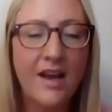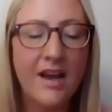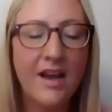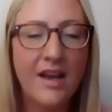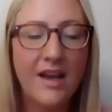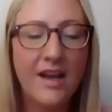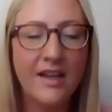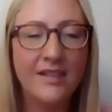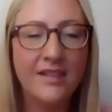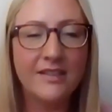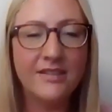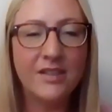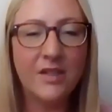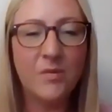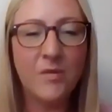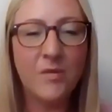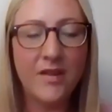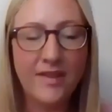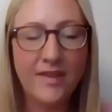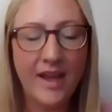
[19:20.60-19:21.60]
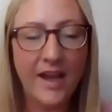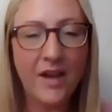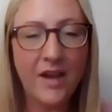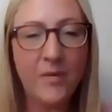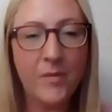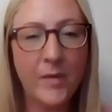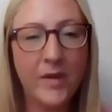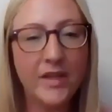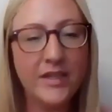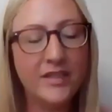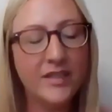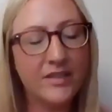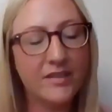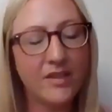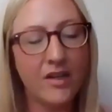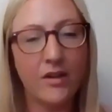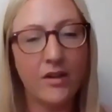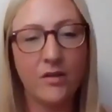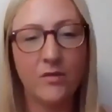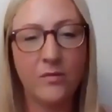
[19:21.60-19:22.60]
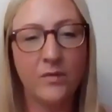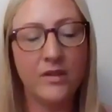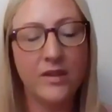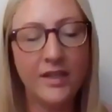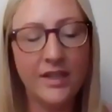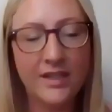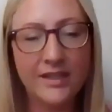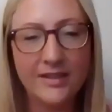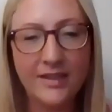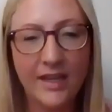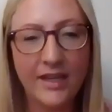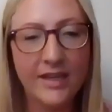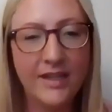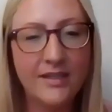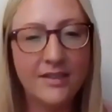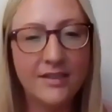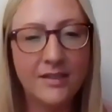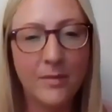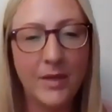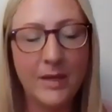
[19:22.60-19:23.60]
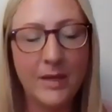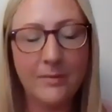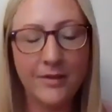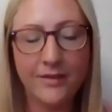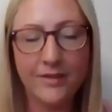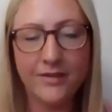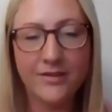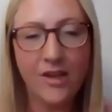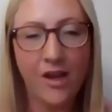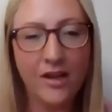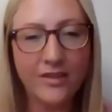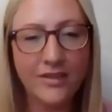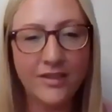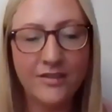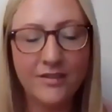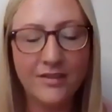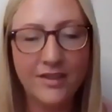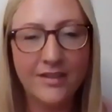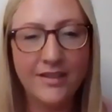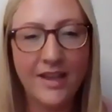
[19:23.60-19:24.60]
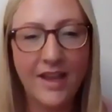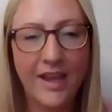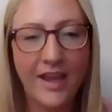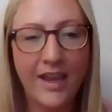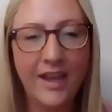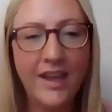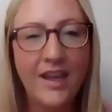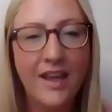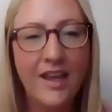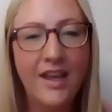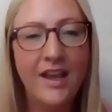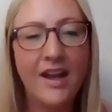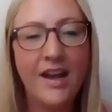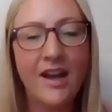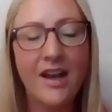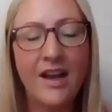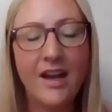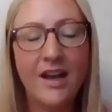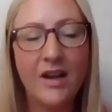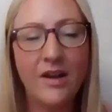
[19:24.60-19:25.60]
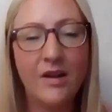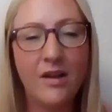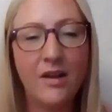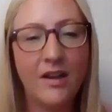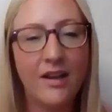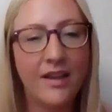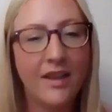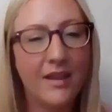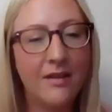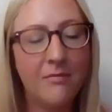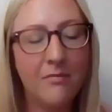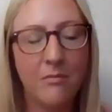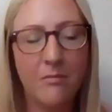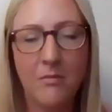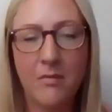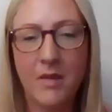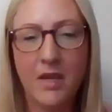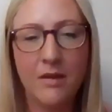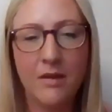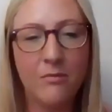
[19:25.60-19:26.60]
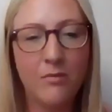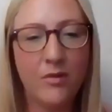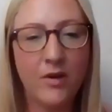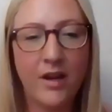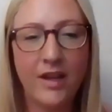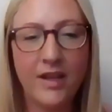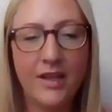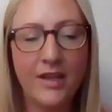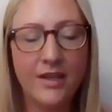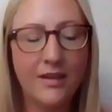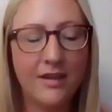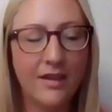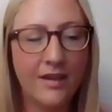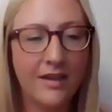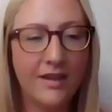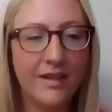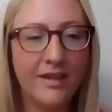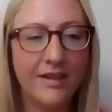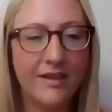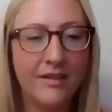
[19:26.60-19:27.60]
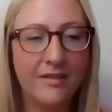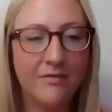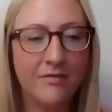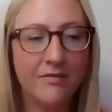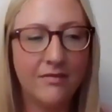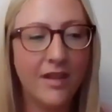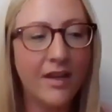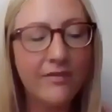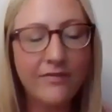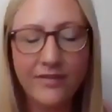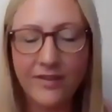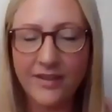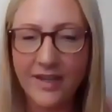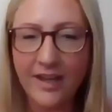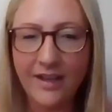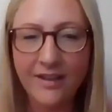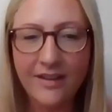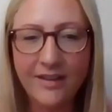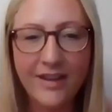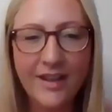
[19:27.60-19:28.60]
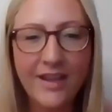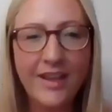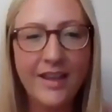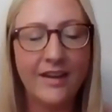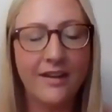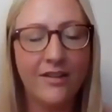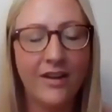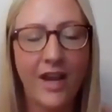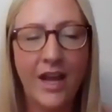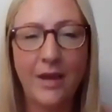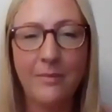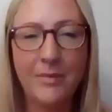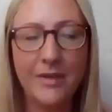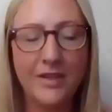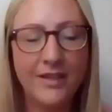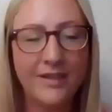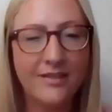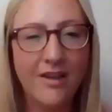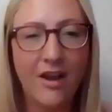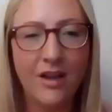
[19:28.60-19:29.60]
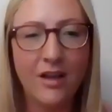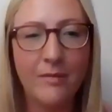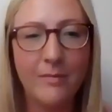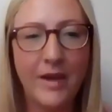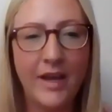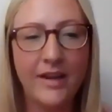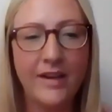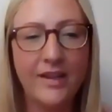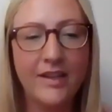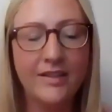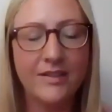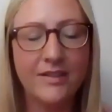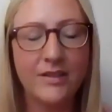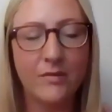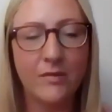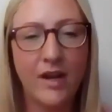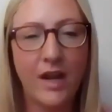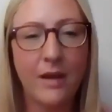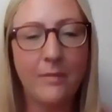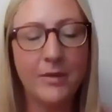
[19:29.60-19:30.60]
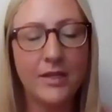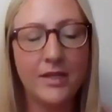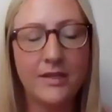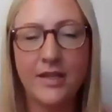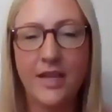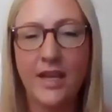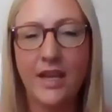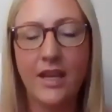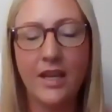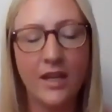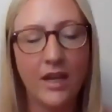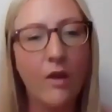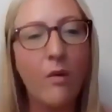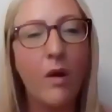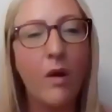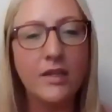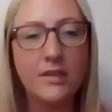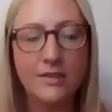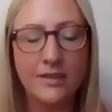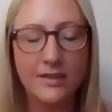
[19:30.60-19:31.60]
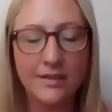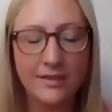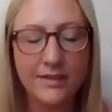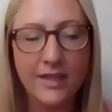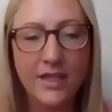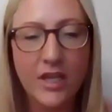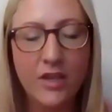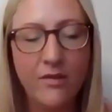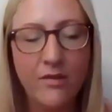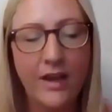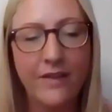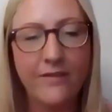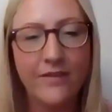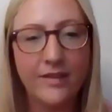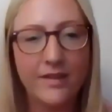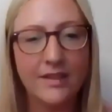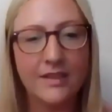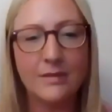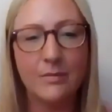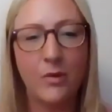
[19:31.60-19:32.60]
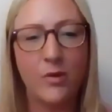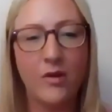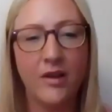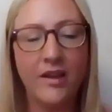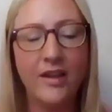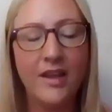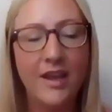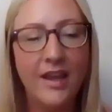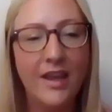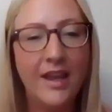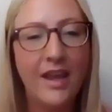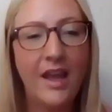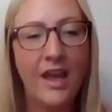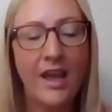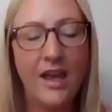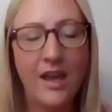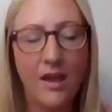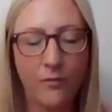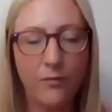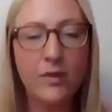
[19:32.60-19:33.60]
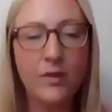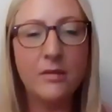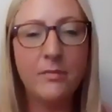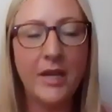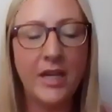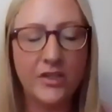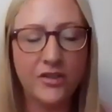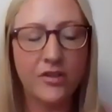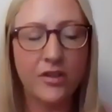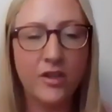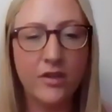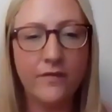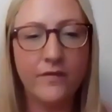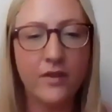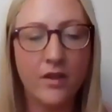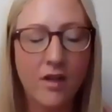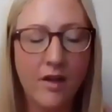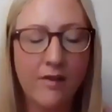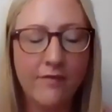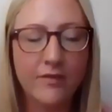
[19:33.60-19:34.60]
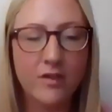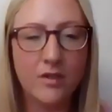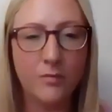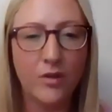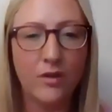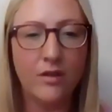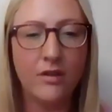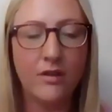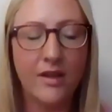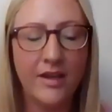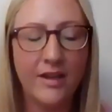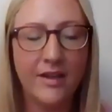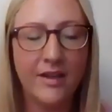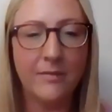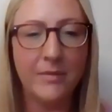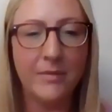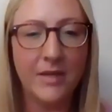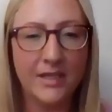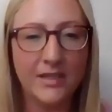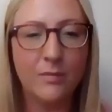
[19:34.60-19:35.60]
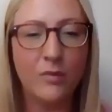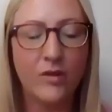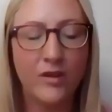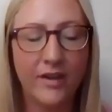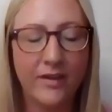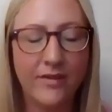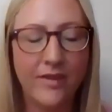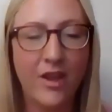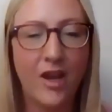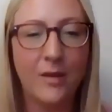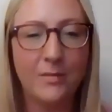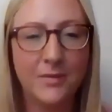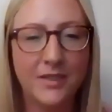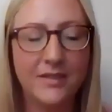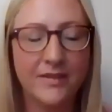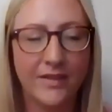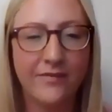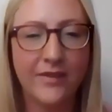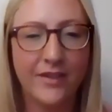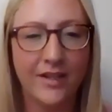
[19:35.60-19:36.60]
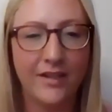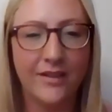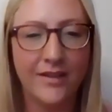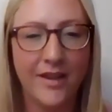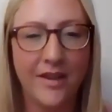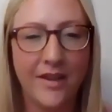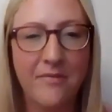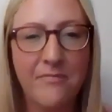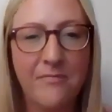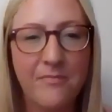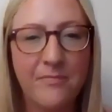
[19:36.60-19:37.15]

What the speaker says: So with that, we just are really excited to be able to talk to you today. Again, me and Brian love Fidelity and are happy to talk about it. So we're happy to take any questions that you have at this point and really make sure you feel comfortable exploring the options at Fidelity.